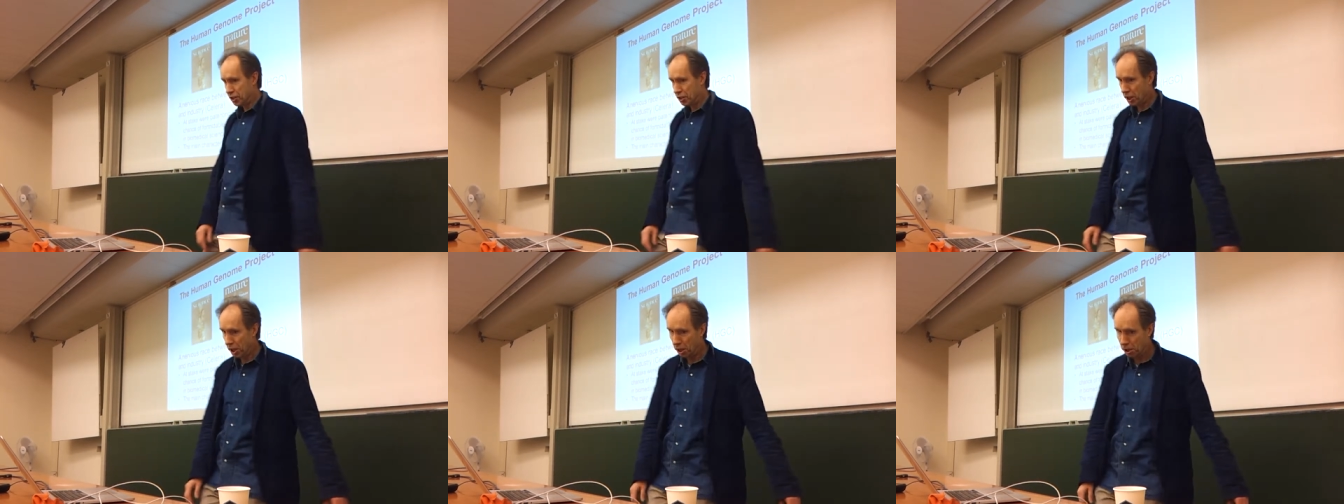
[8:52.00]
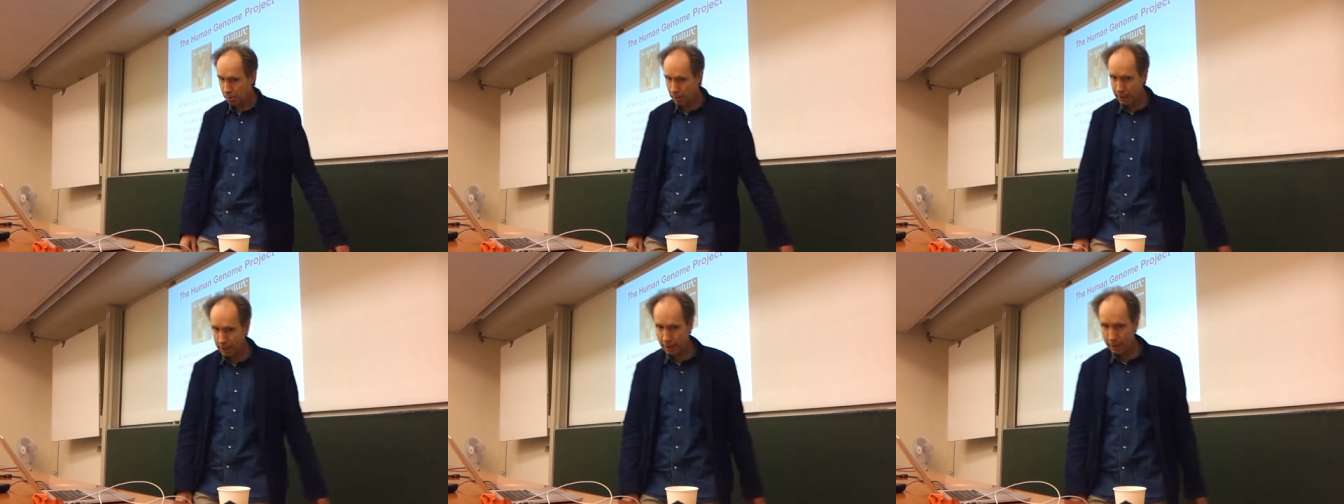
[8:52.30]

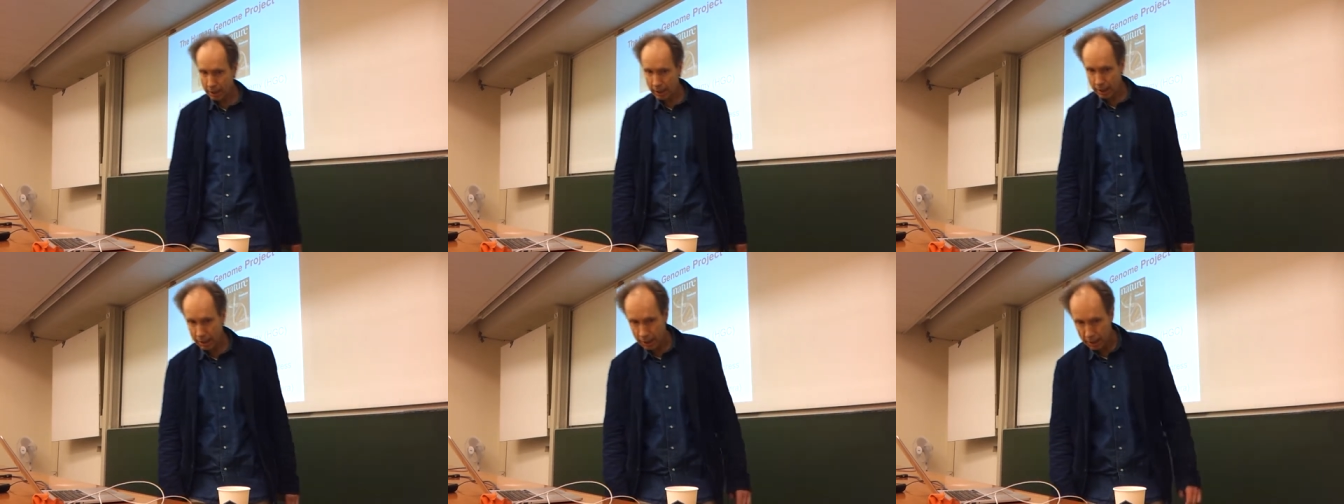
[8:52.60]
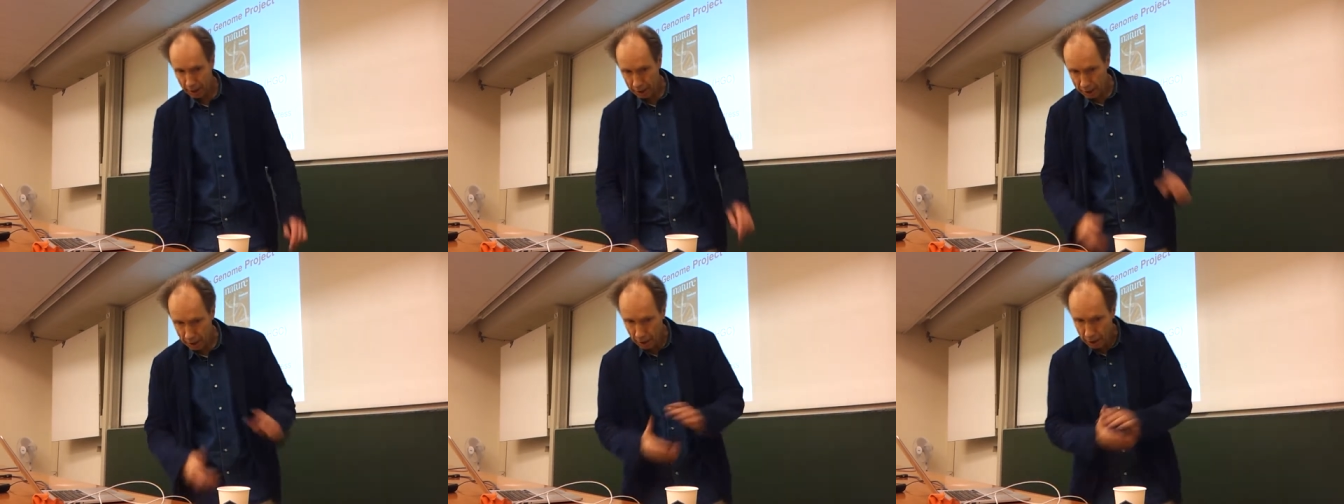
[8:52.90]
Genomics,
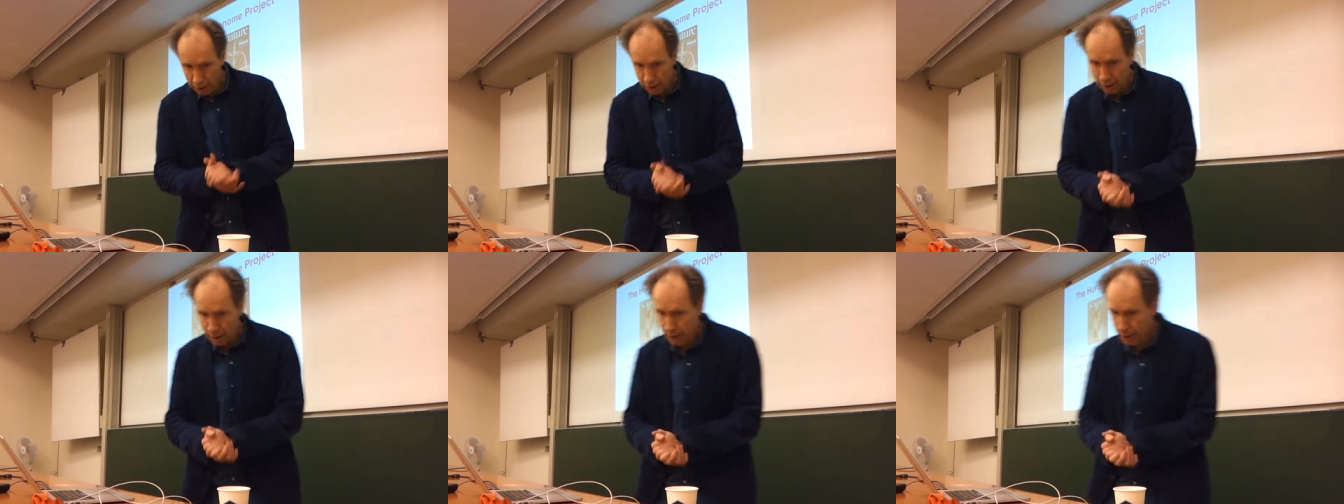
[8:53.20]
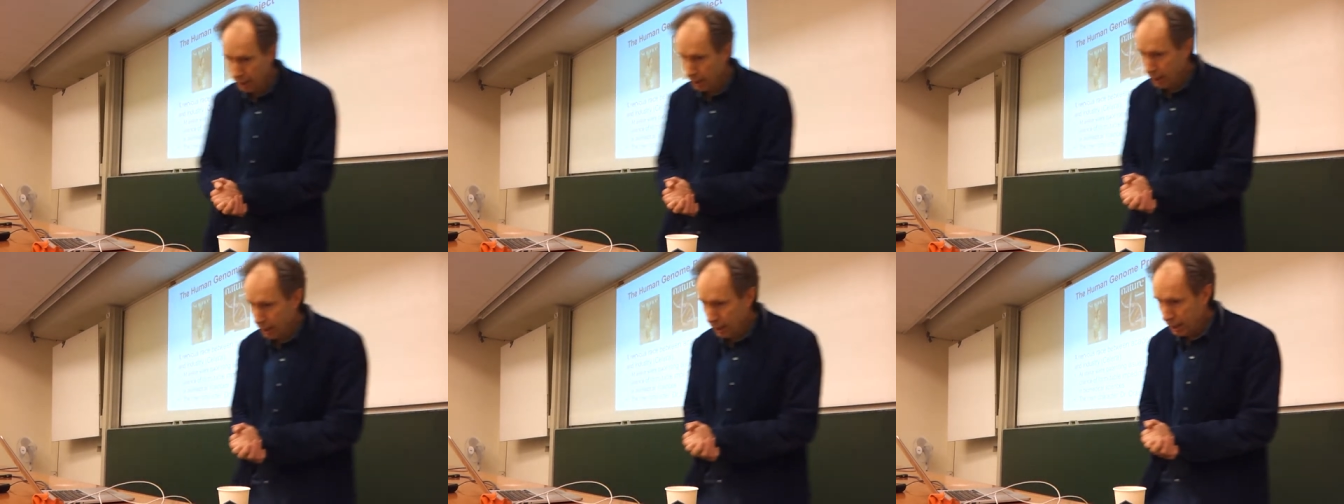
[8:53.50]
and uh, you know,
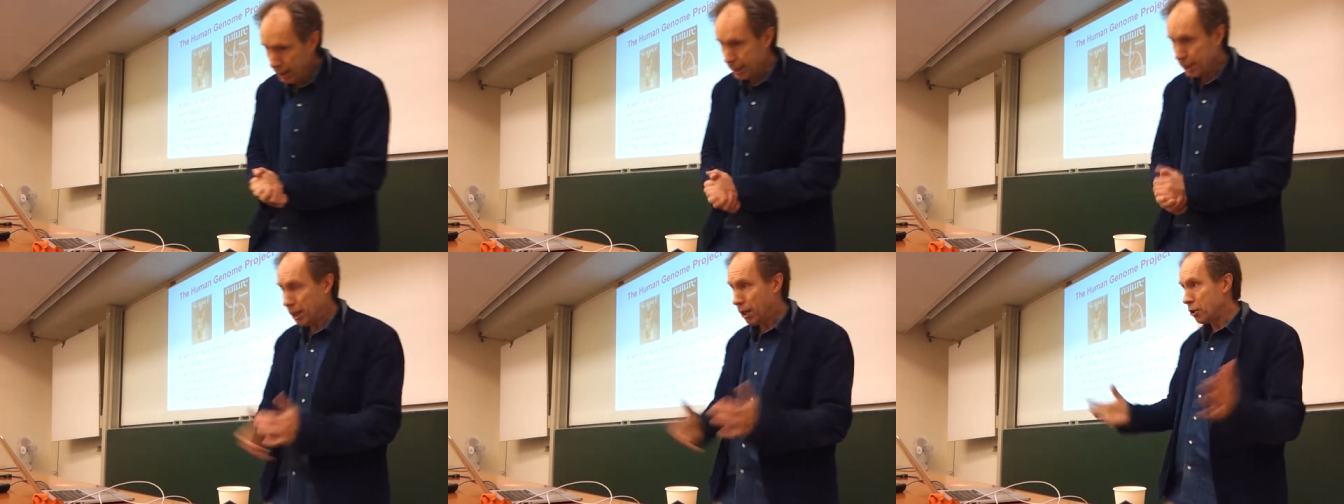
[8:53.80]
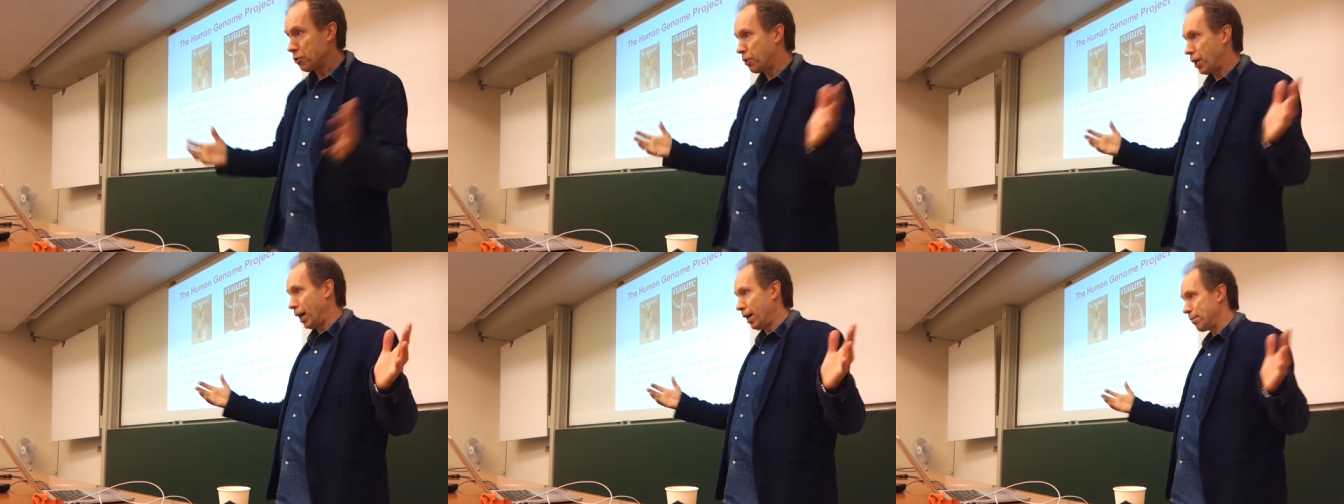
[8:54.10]
in
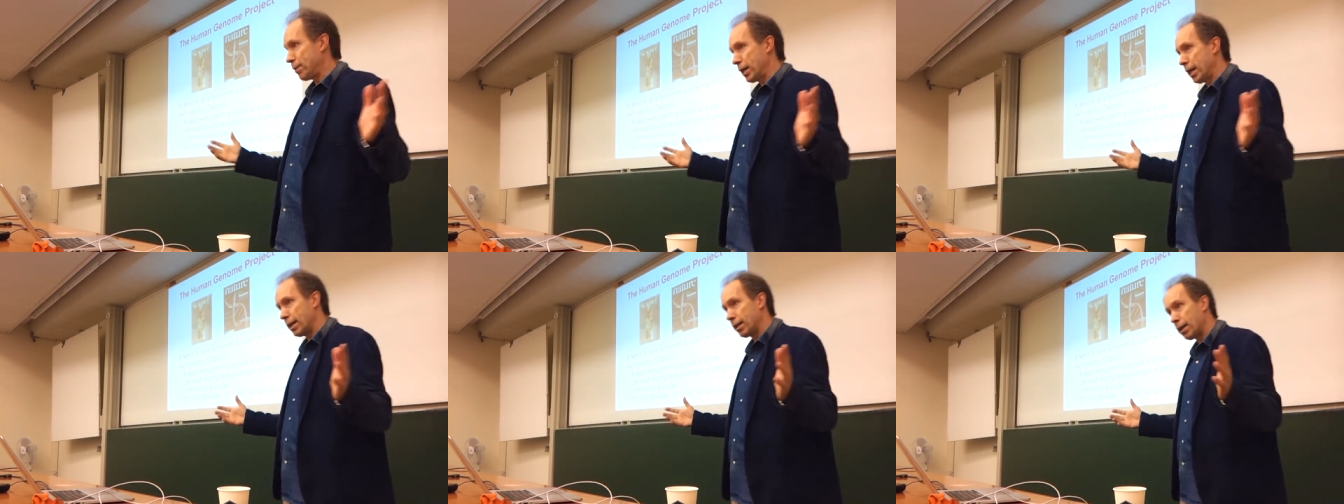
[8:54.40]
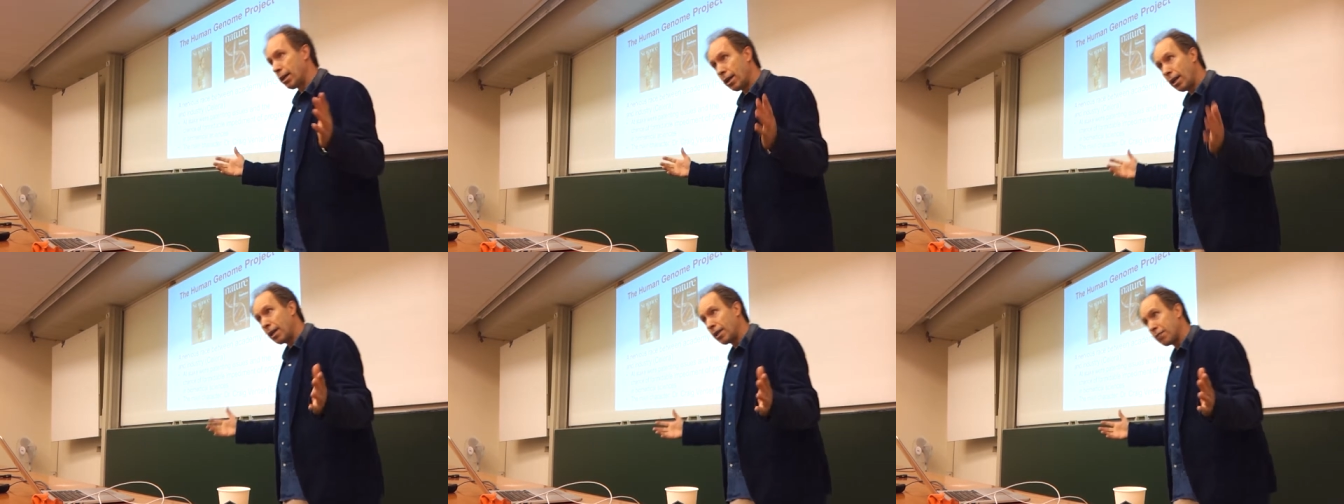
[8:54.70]
no time he had
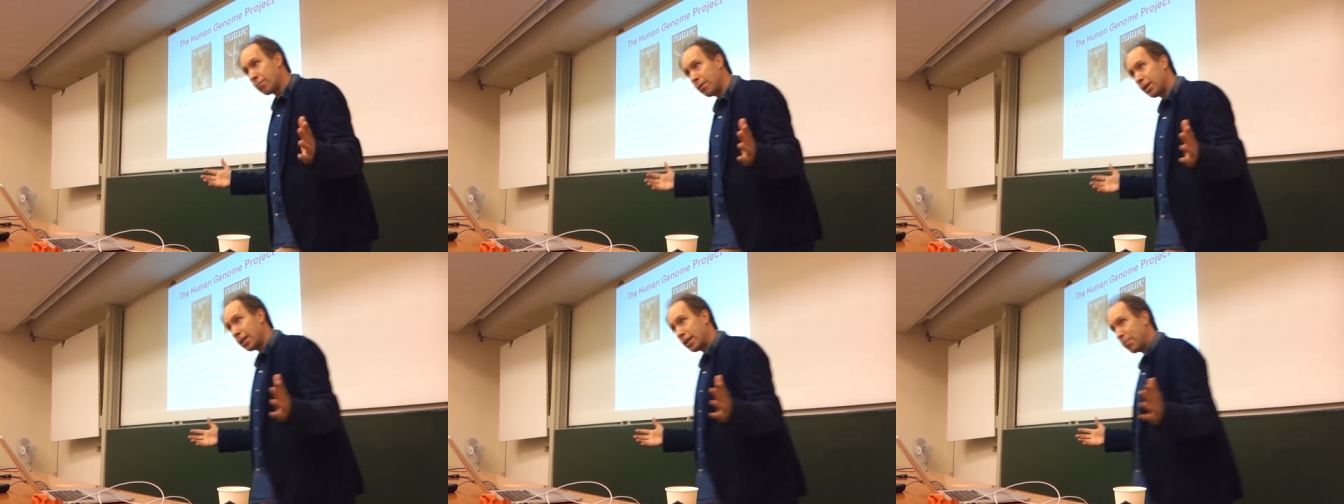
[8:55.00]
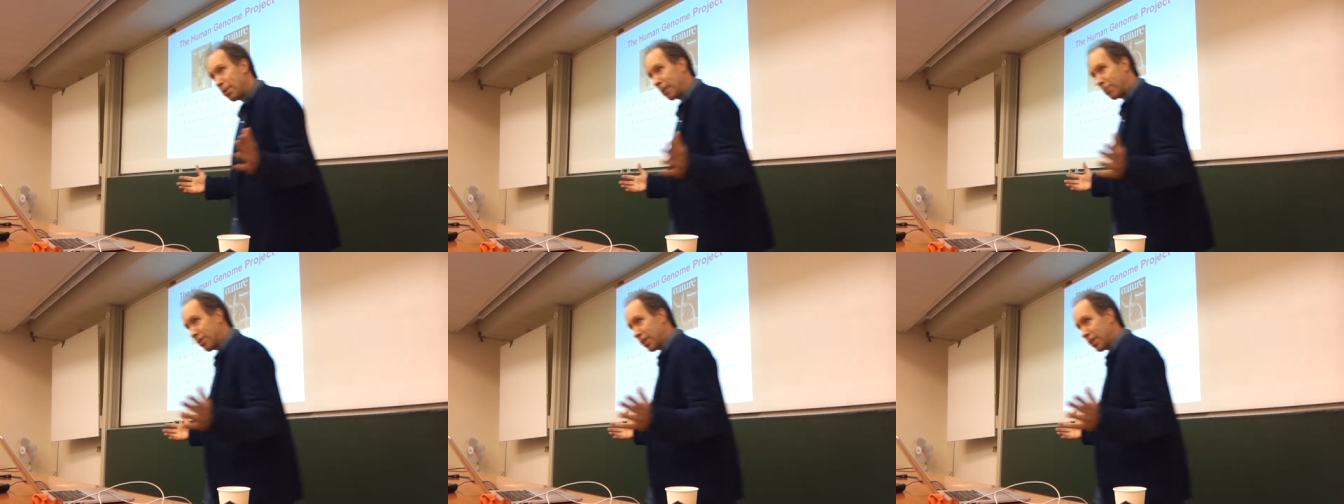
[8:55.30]
a lot of money by